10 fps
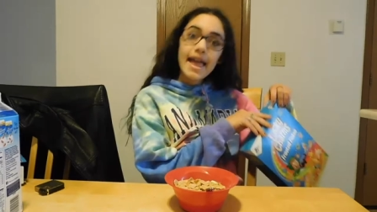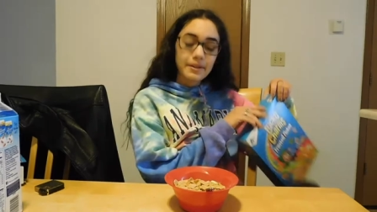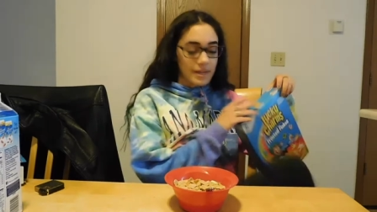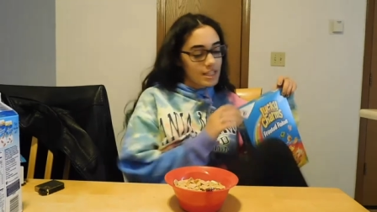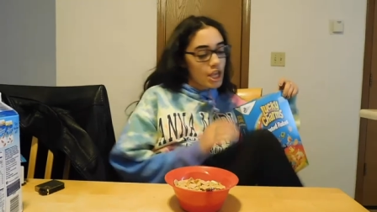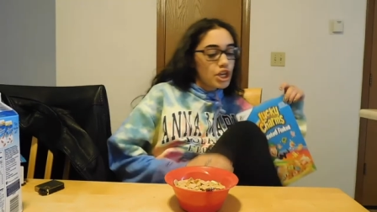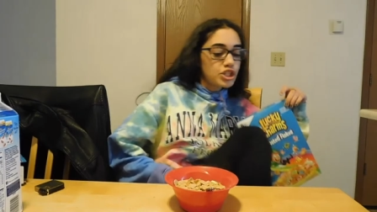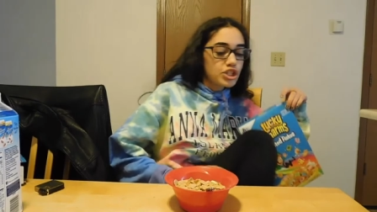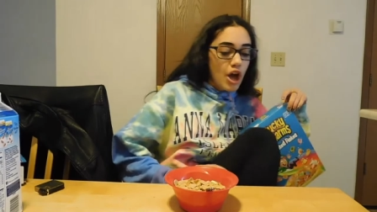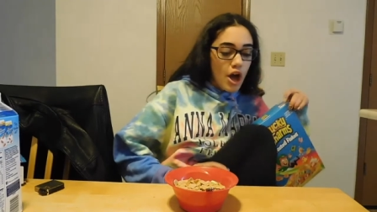Anyways,
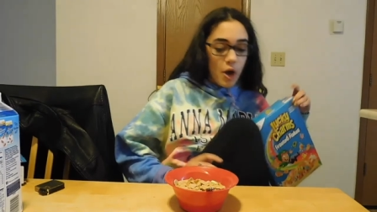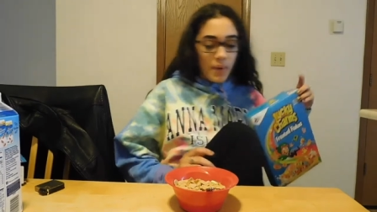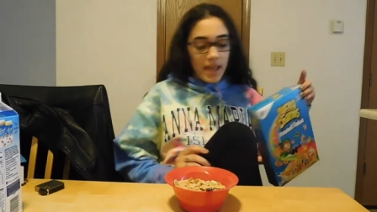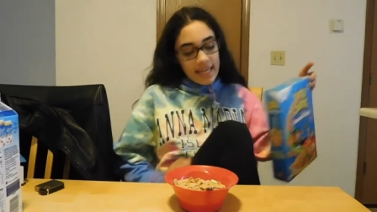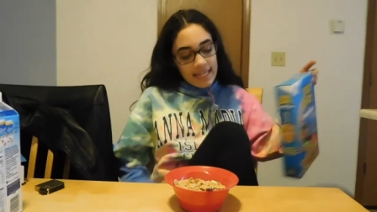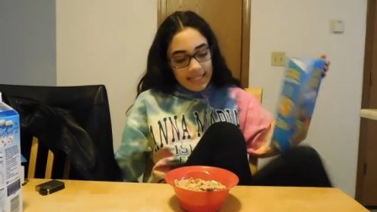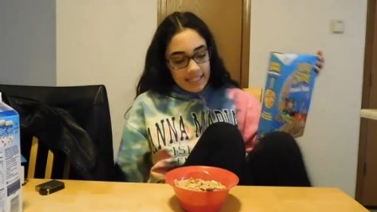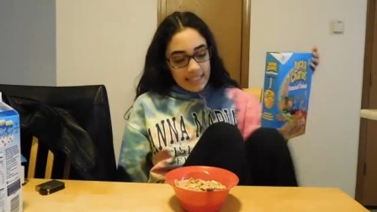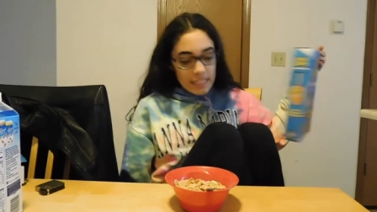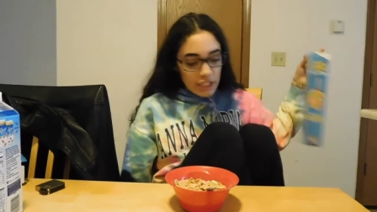so
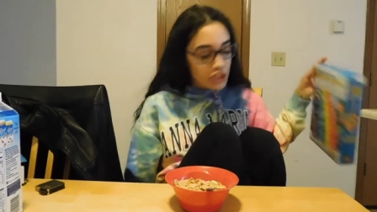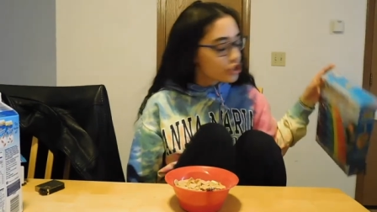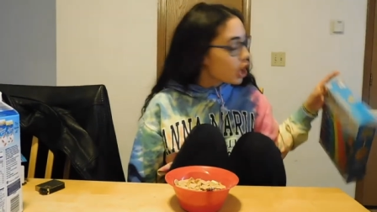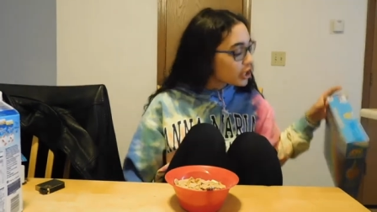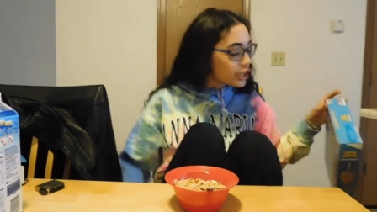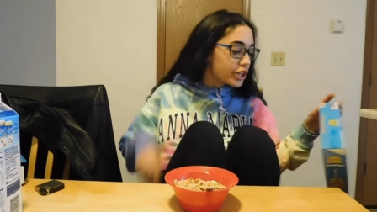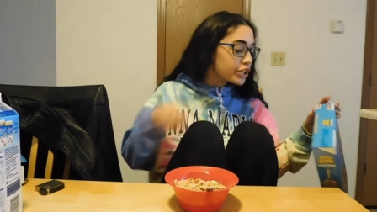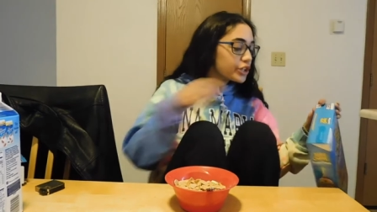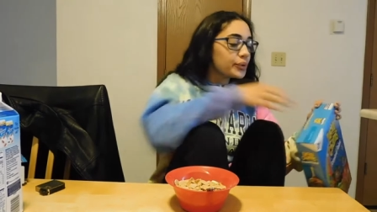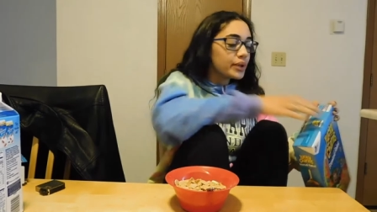it's the start of the
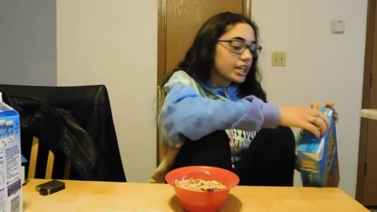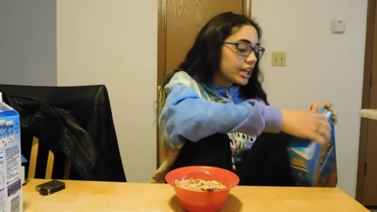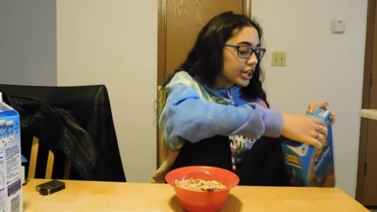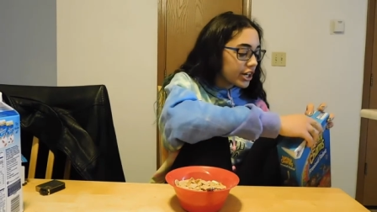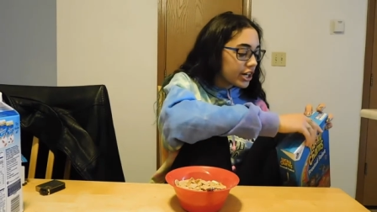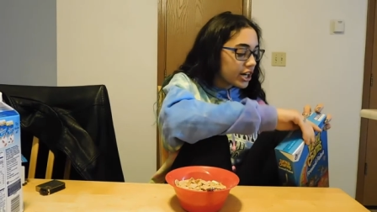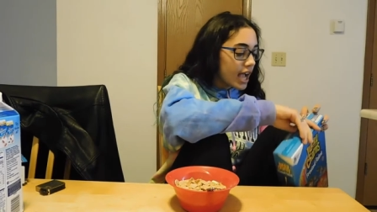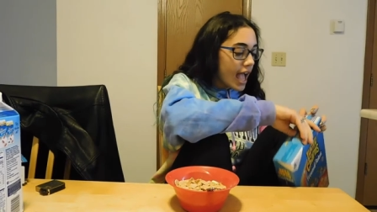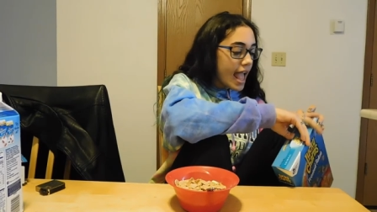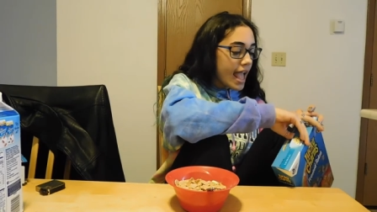new year,
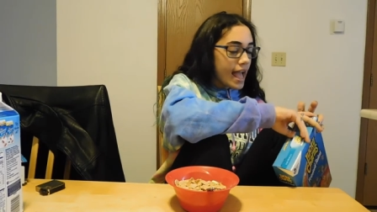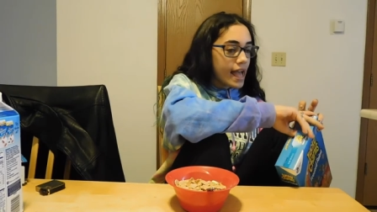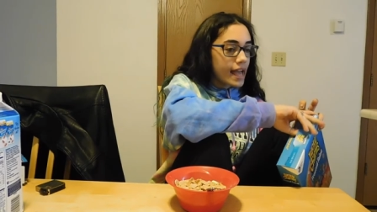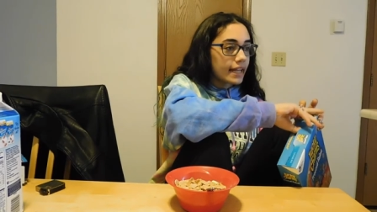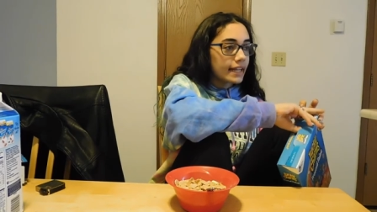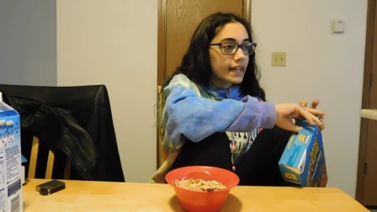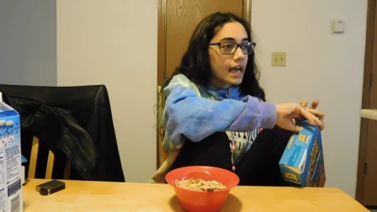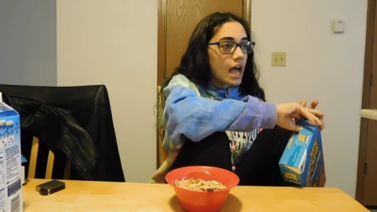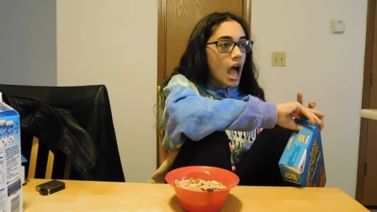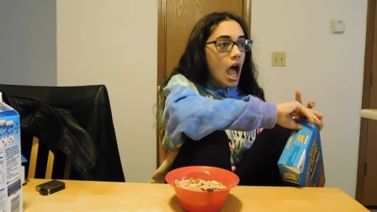and
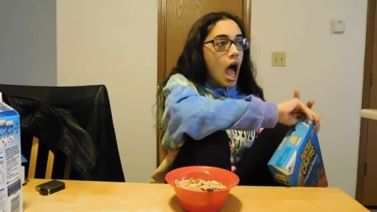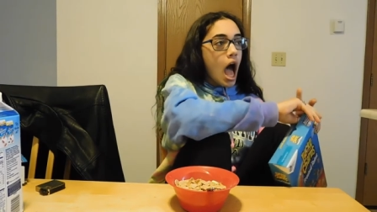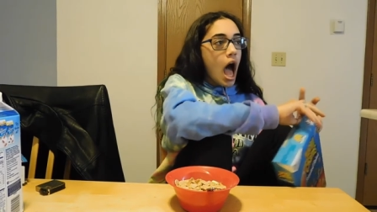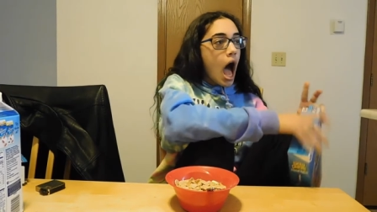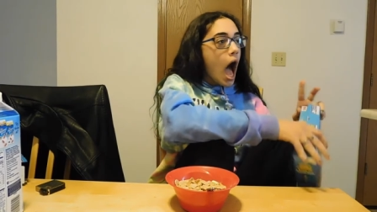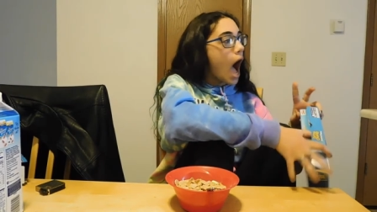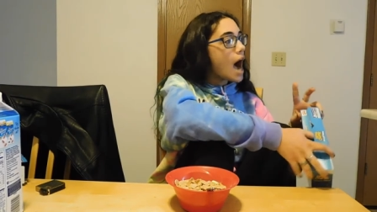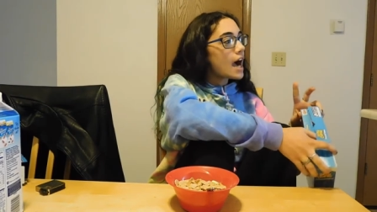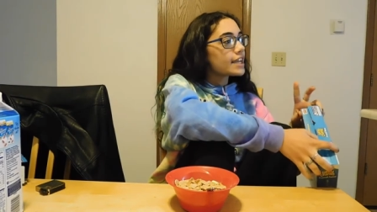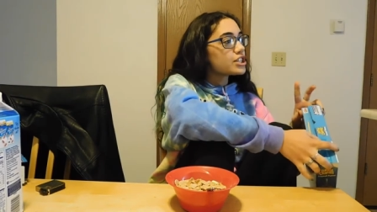
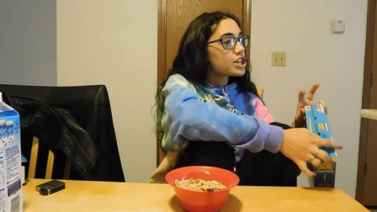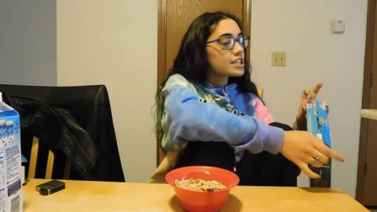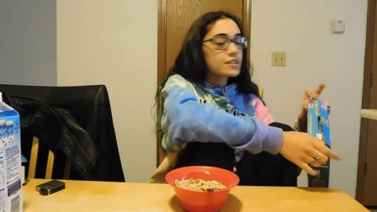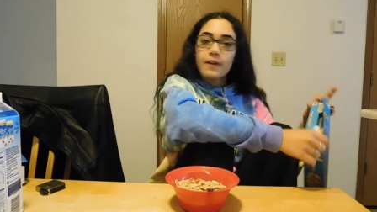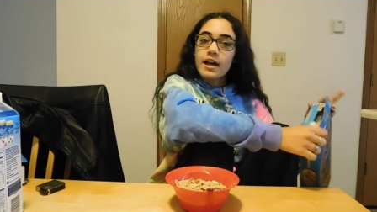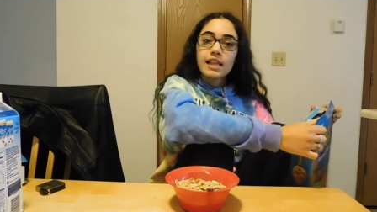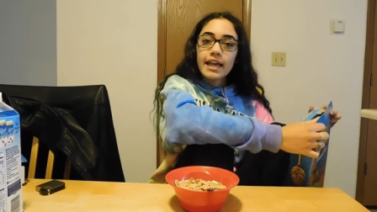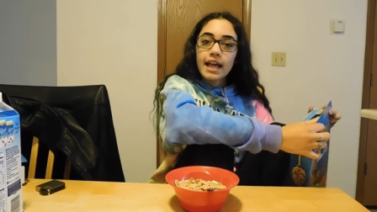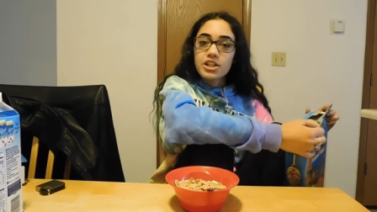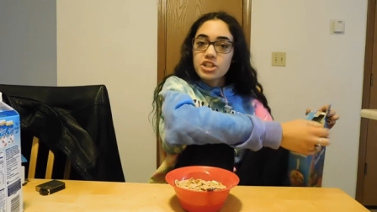I just felt
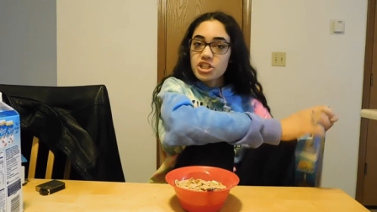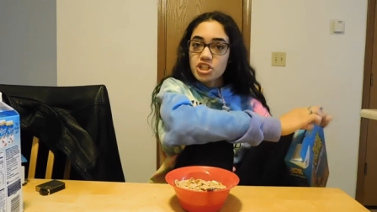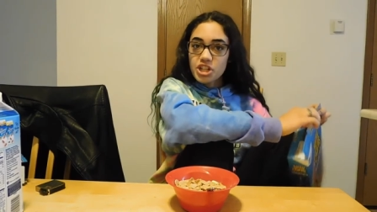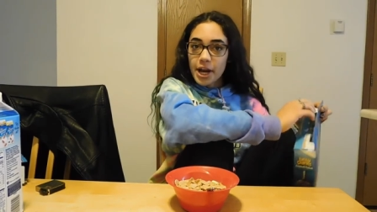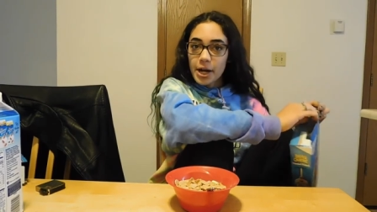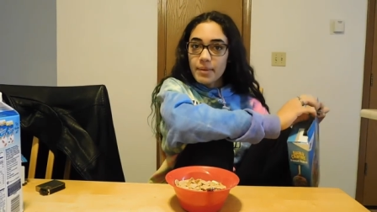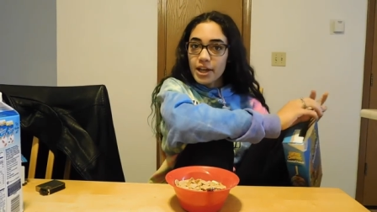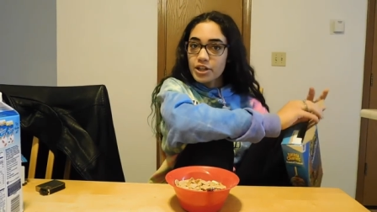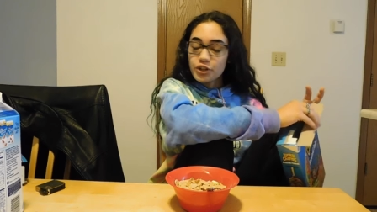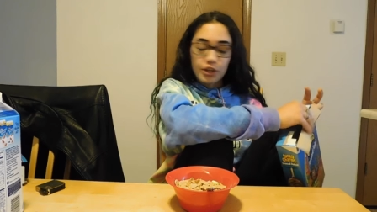like I should share
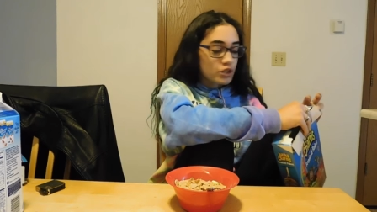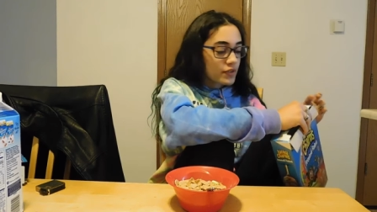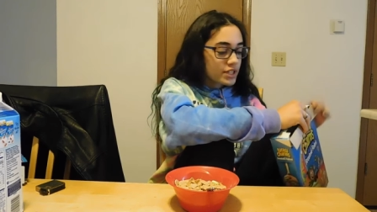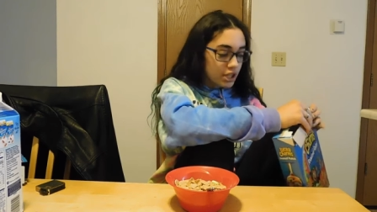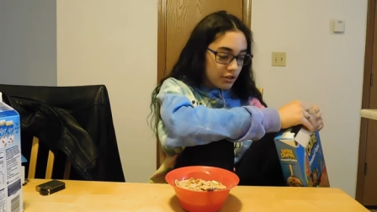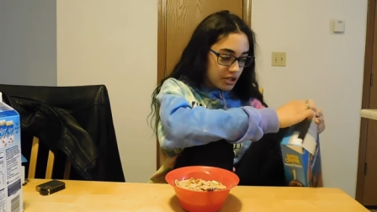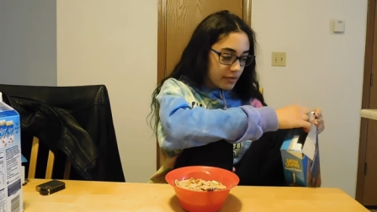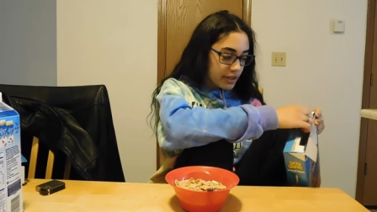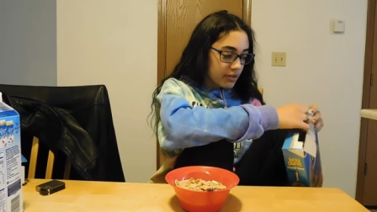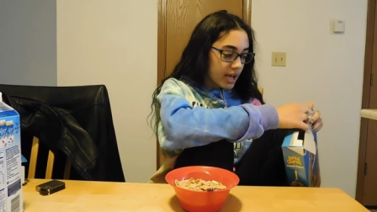my New Year's resolution
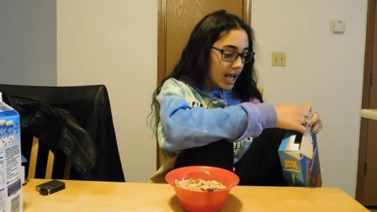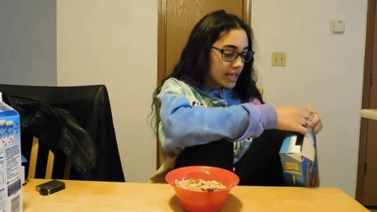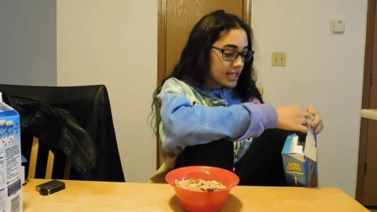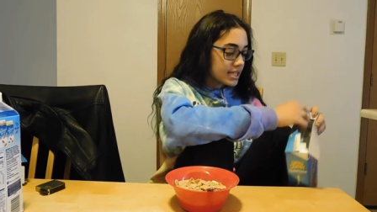with you guys.